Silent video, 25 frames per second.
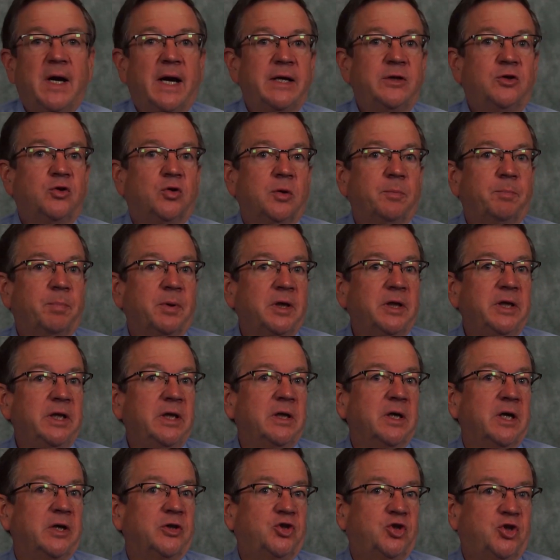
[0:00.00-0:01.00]

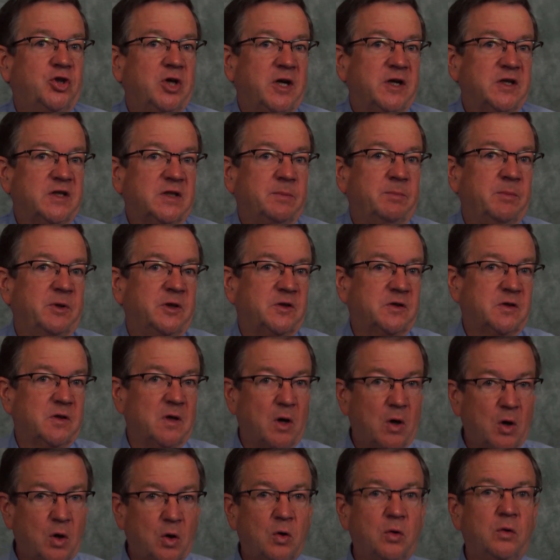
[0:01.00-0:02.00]
IEEE adjustments
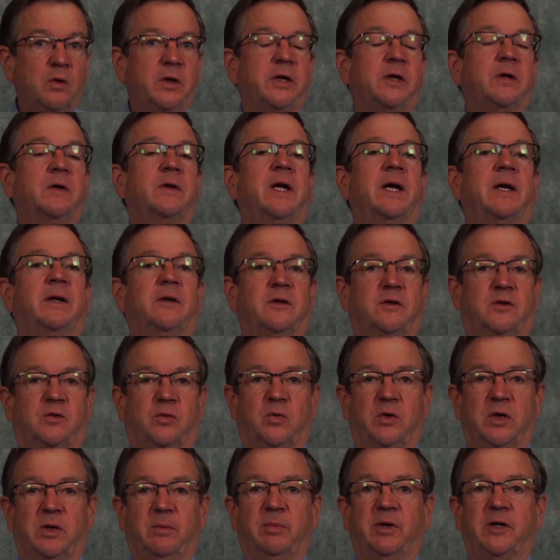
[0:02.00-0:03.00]
only go down to
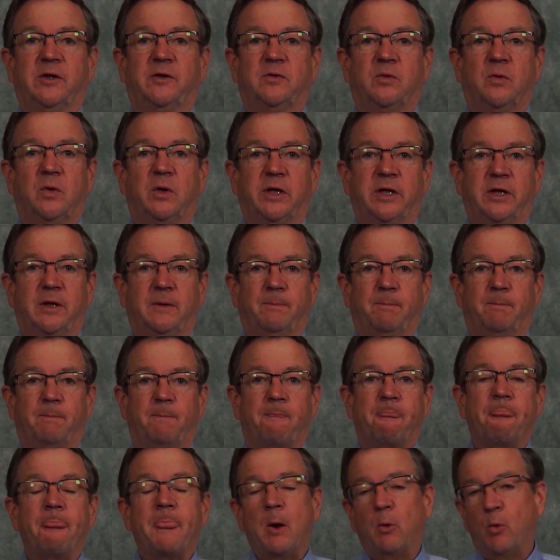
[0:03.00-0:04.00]
20 by 20.
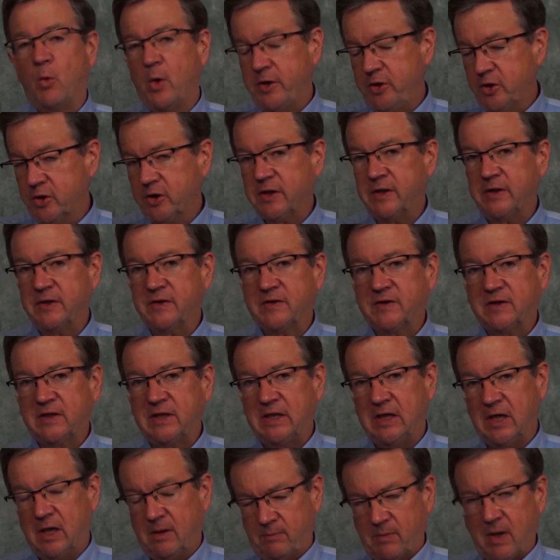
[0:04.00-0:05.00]
And what you're going to
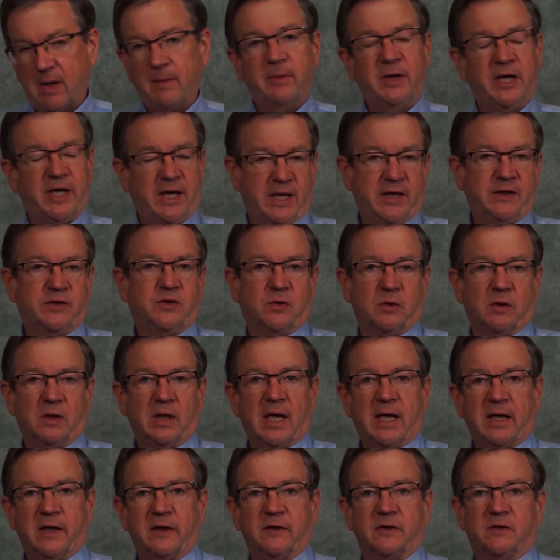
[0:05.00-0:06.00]
see, I'm going to answer a
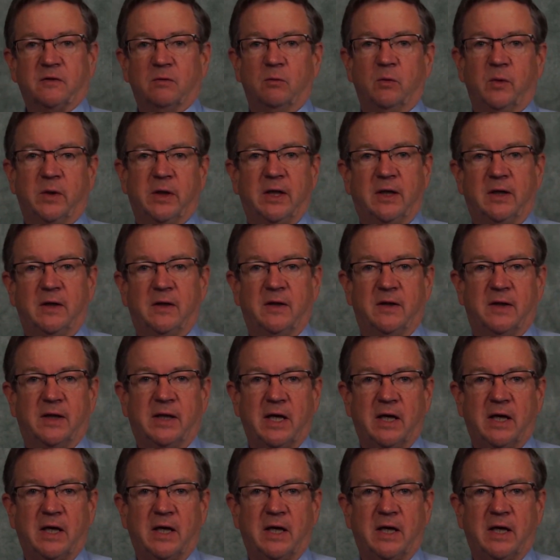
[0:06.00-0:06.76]
lot of this when we get into the